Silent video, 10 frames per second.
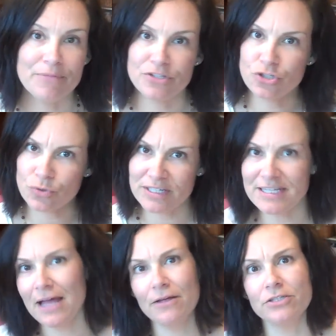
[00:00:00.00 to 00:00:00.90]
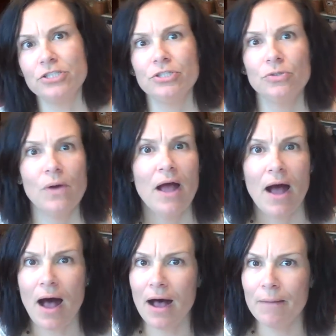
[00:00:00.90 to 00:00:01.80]
the storyteller, to
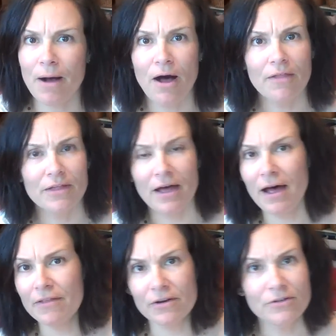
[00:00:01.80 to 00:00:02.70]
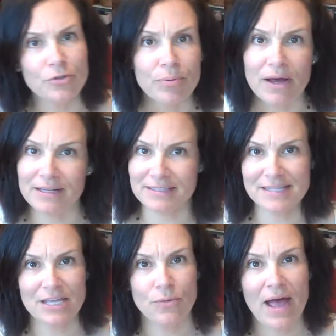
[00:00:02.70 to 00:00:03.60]
all the other new products
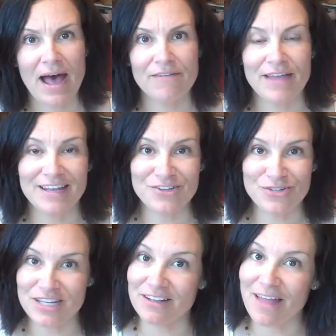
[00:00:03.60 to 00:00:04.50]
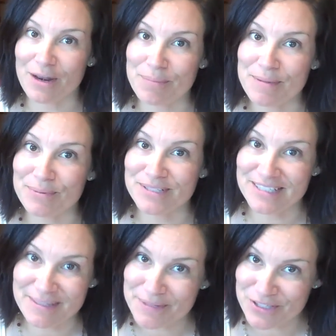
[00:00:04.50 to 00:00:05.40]
that you have, and you need a lot of people
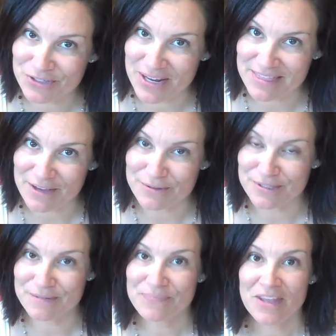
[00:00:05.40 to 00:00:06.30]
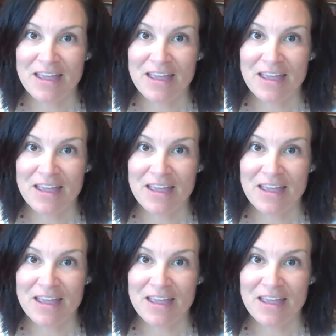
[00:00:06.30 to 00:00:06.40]
to demonstrate those.